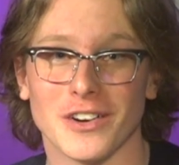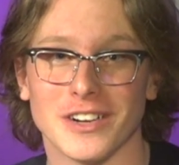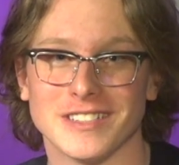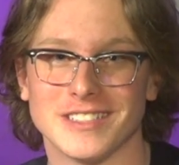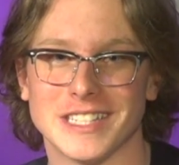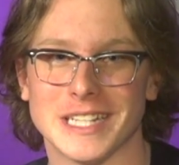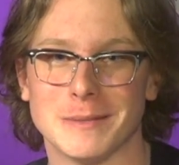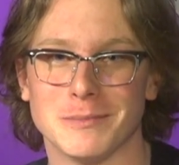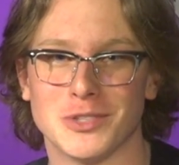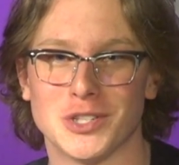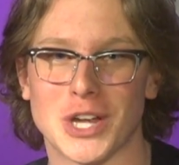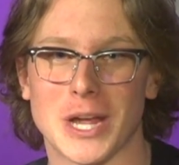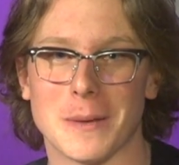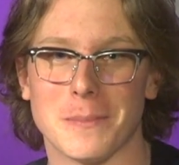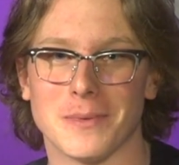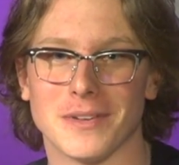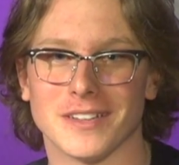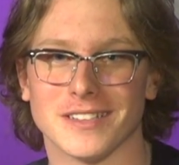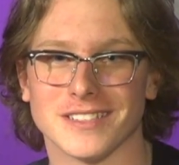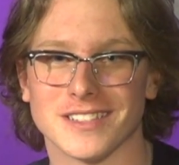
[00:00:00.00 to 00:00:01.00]
Team
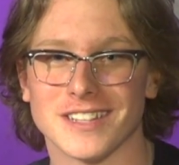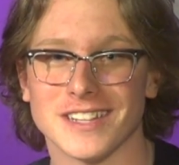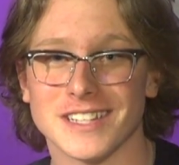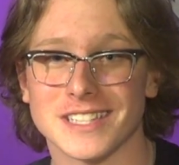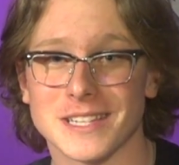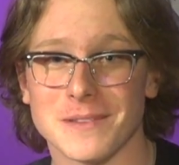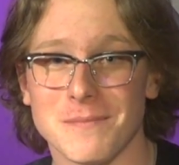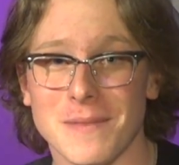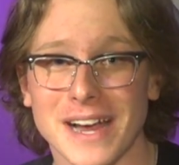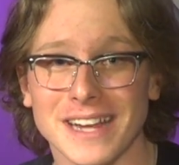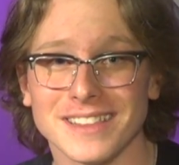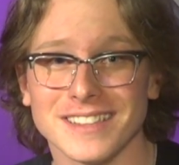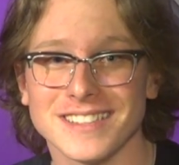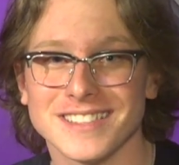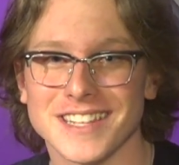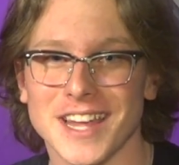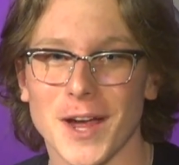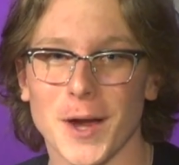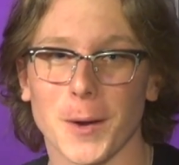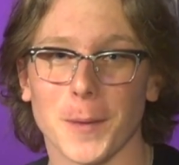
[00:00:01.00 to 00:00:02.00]
champions. Samantha
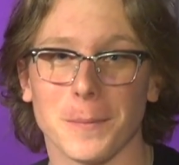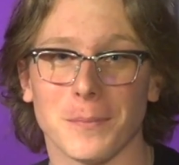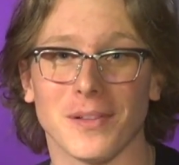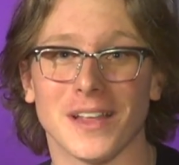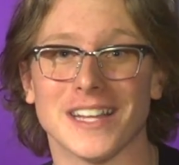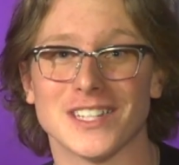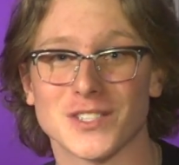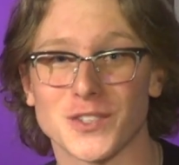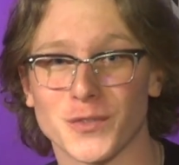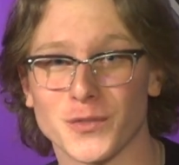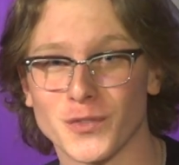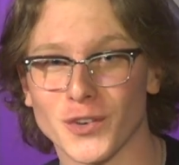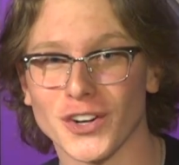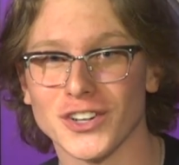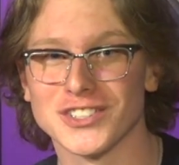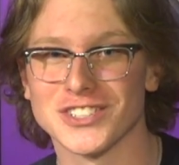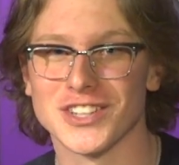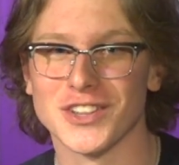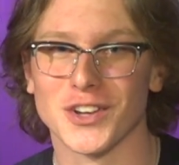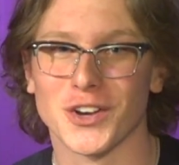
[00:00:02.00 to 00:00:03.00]
Sayer placed
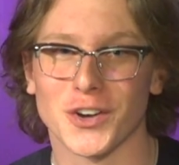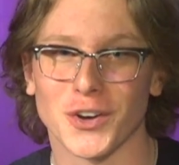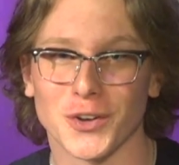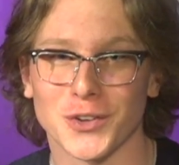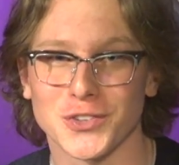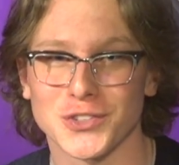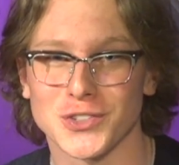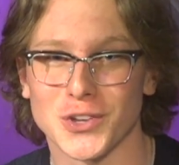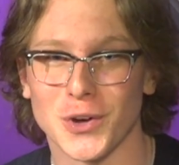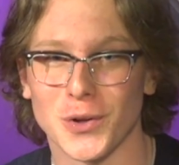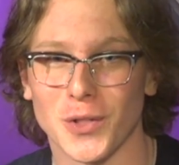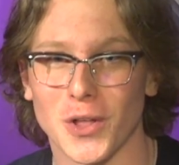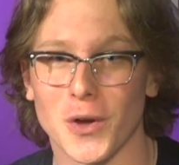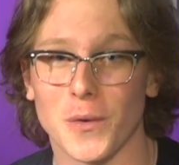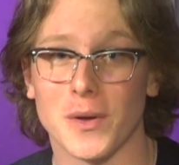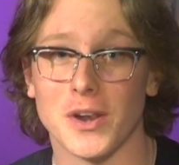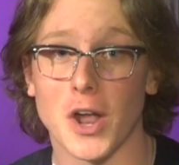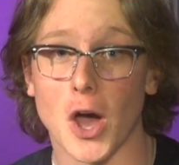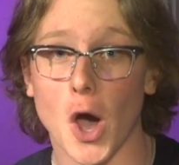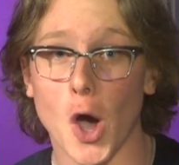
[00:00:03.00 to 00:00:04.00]
first in the girls
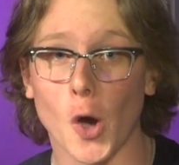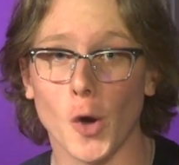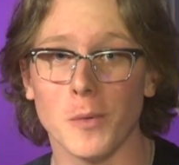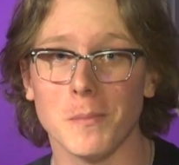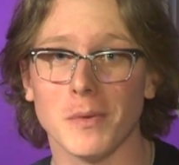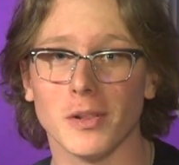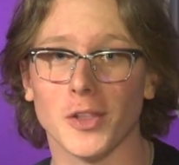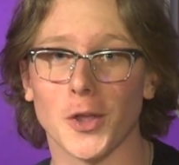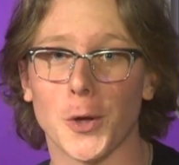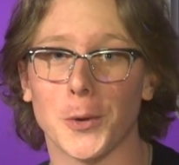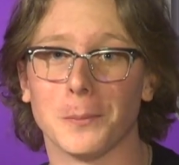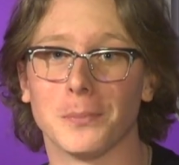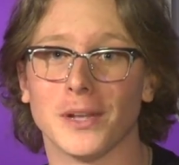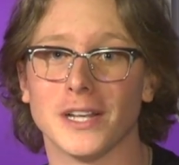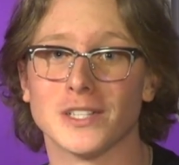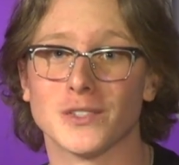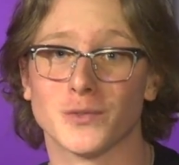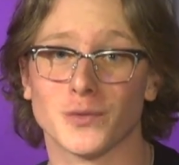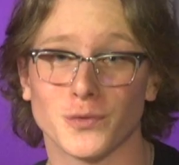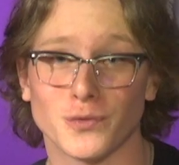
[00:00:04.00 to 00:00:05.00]
solo, and Owen Malone
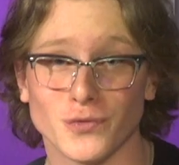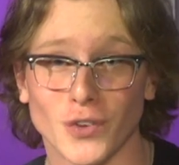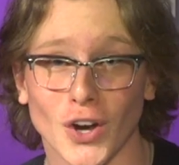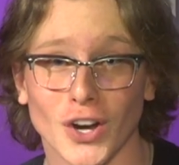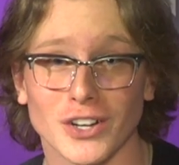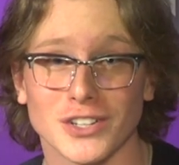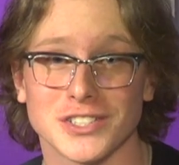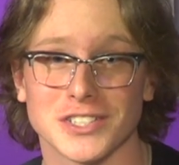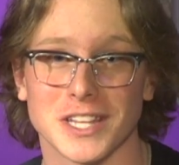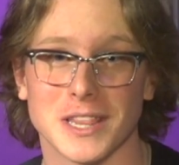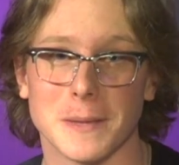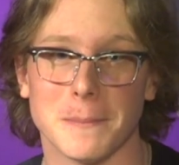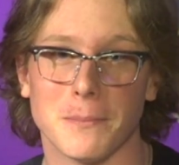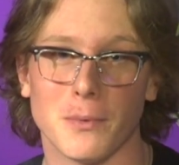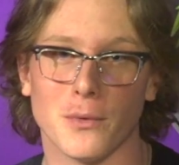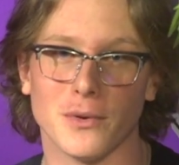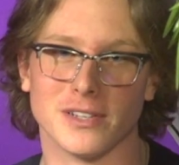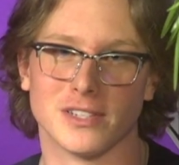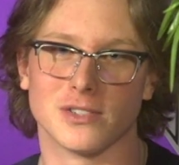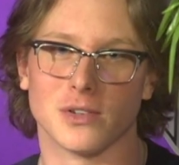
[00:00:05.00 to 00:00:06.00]
placed first in the
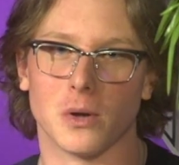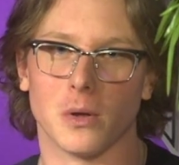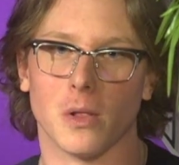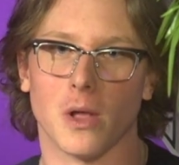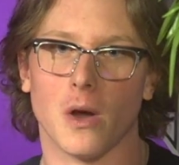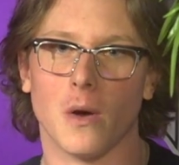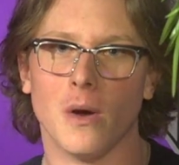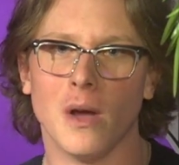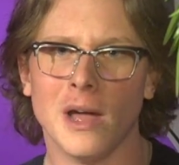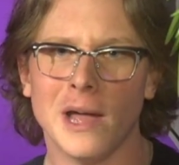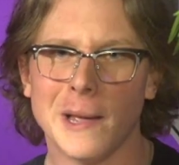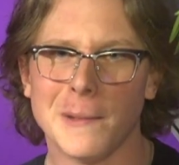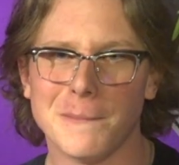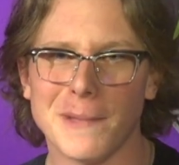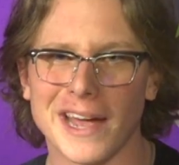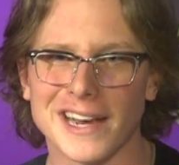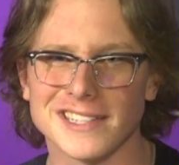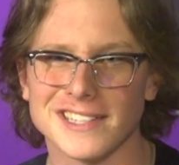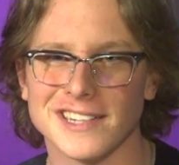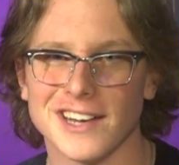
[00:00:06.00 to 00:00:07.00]
boys solo.
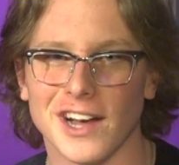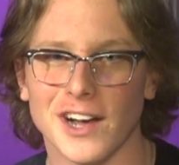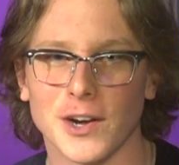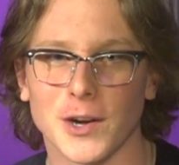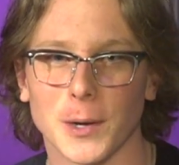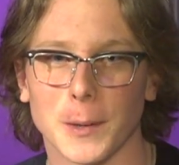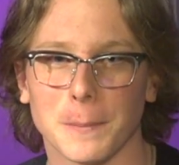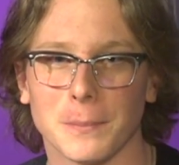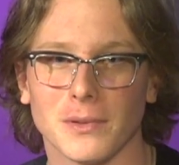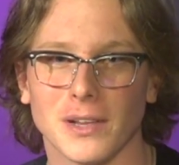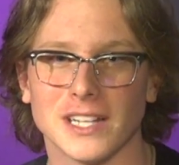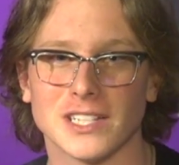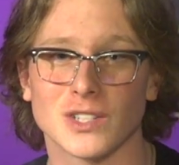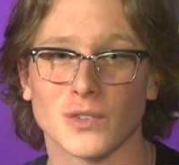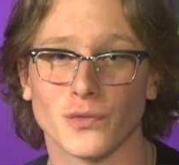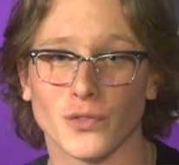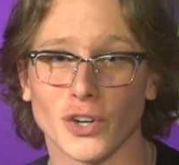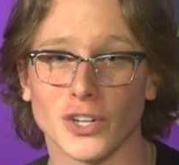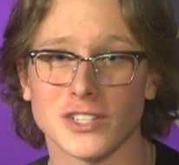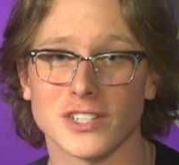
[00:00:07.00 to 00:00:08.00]
Madison Unger
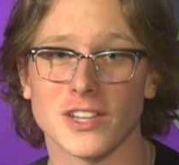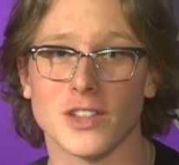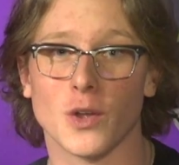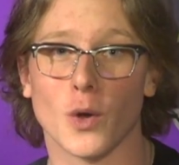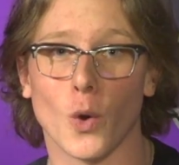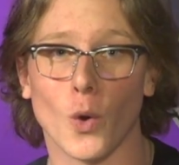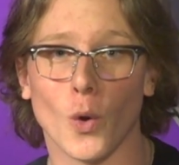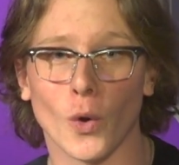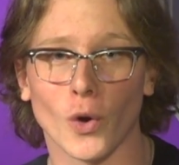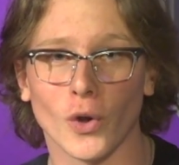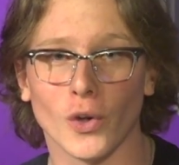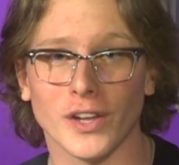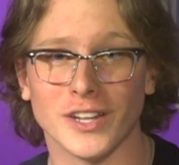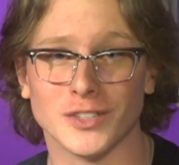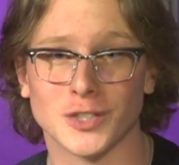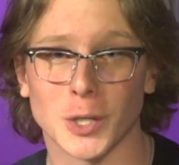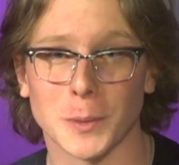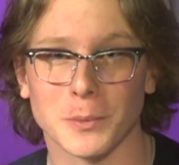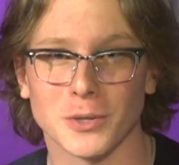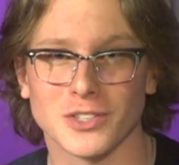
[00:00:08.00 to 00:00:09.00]
placed first in the oral
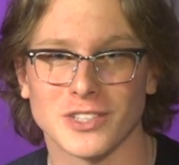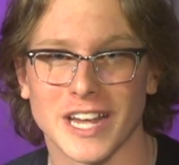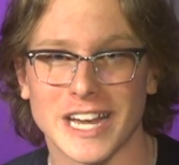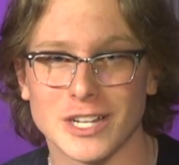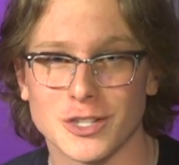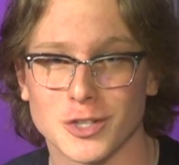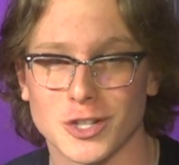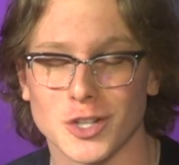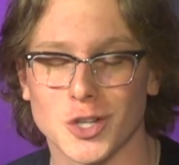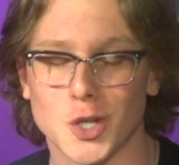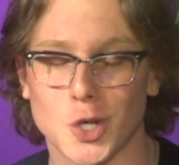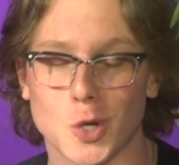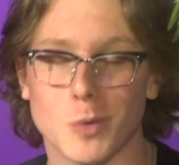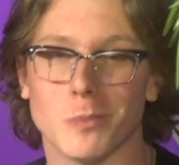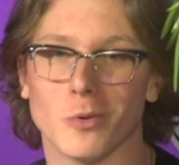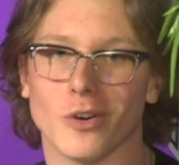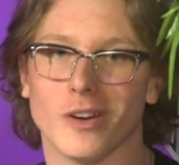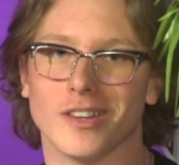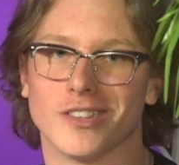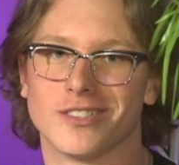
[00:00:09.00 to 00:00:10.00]
interpretation
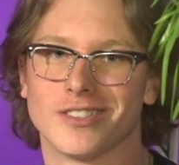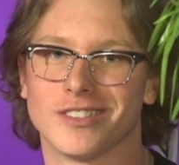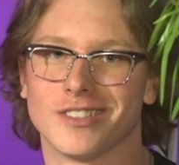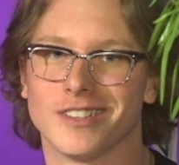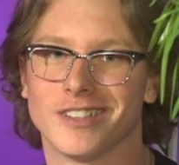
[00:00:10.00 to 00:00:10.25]
humorous.